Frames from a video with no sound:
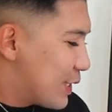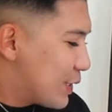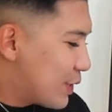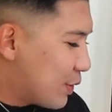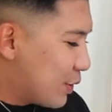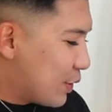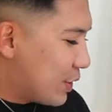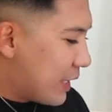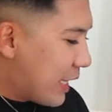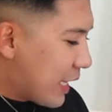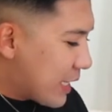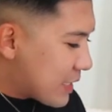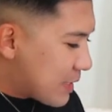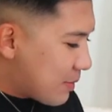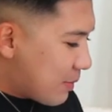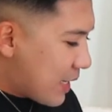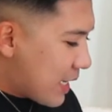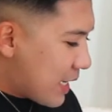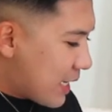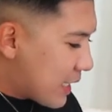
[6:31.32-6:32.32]
So
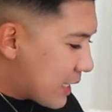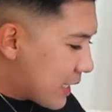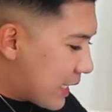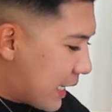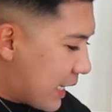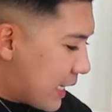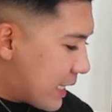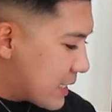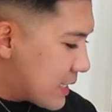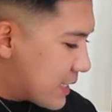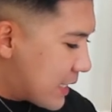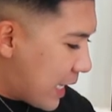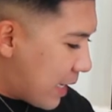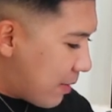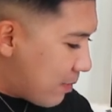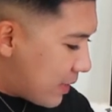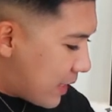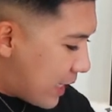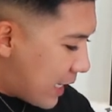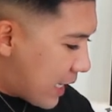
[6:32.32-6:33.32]
next mga case,
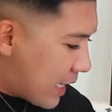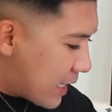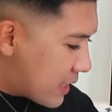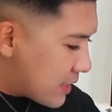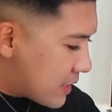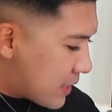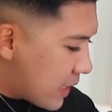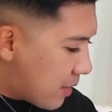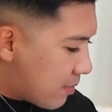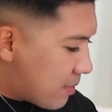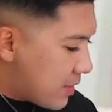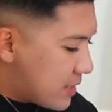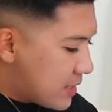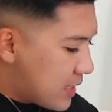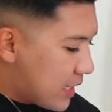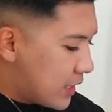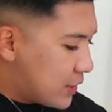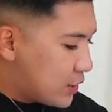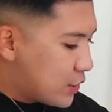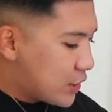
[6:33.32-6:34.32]
same din, same
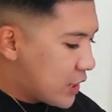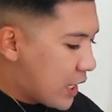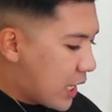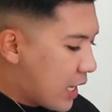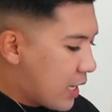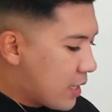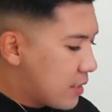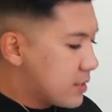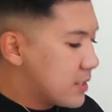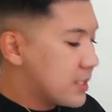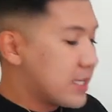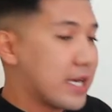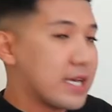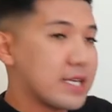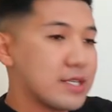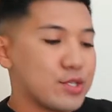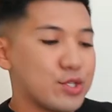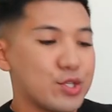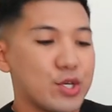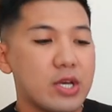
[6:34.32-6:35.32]
design siya,
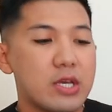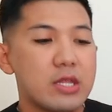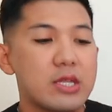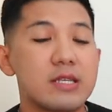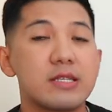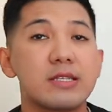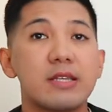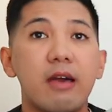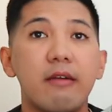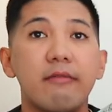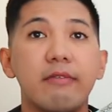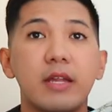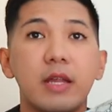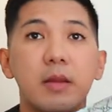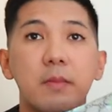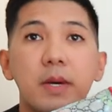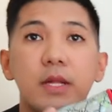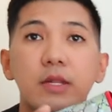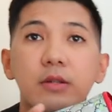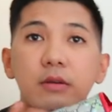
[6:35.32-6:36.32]
size
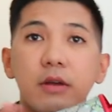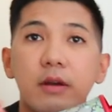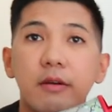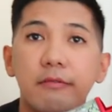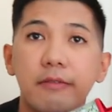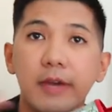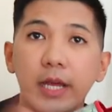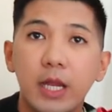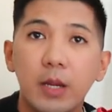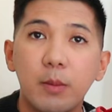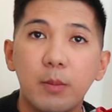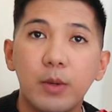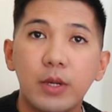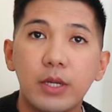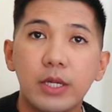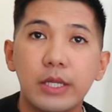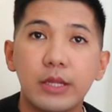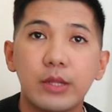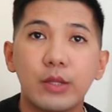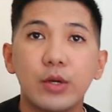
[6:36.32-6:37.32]
37 naman yung
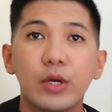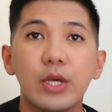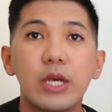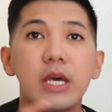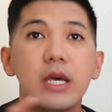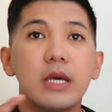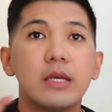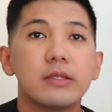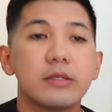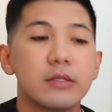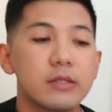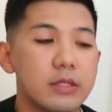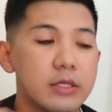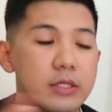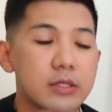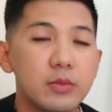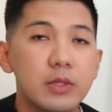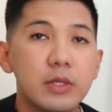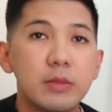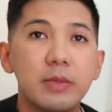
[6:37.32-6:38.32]
available nito. So
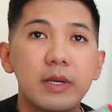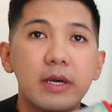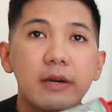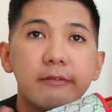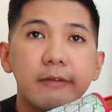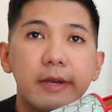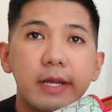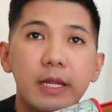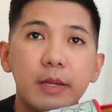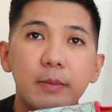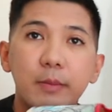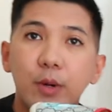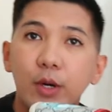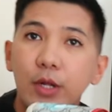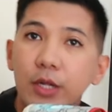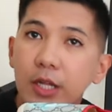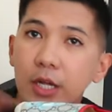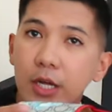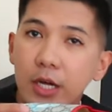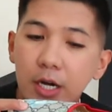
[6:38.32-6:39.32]
this will be
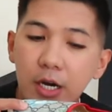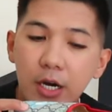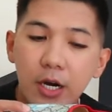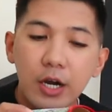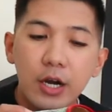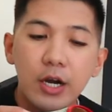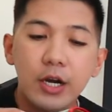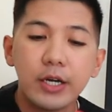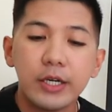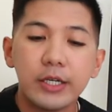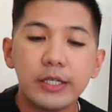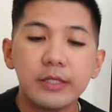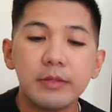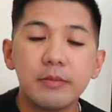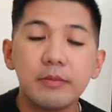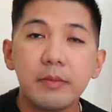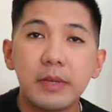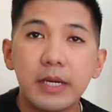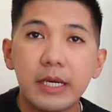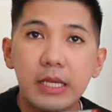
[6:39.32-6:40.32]
available
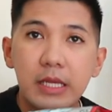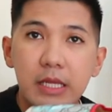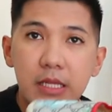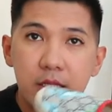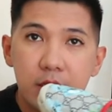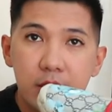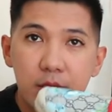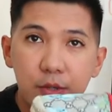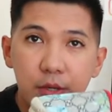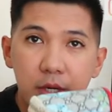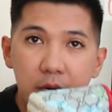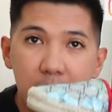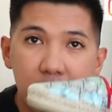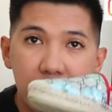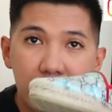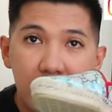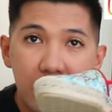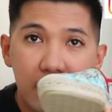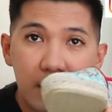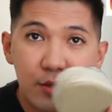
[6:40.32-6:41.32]
on my Instagram,
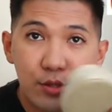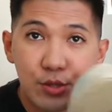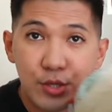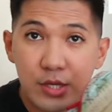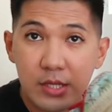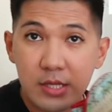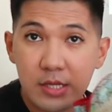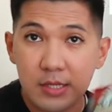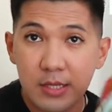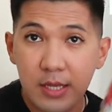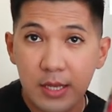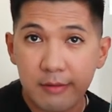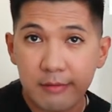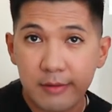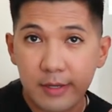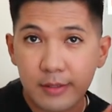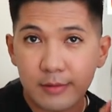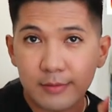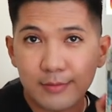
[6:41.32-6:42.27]
size 37.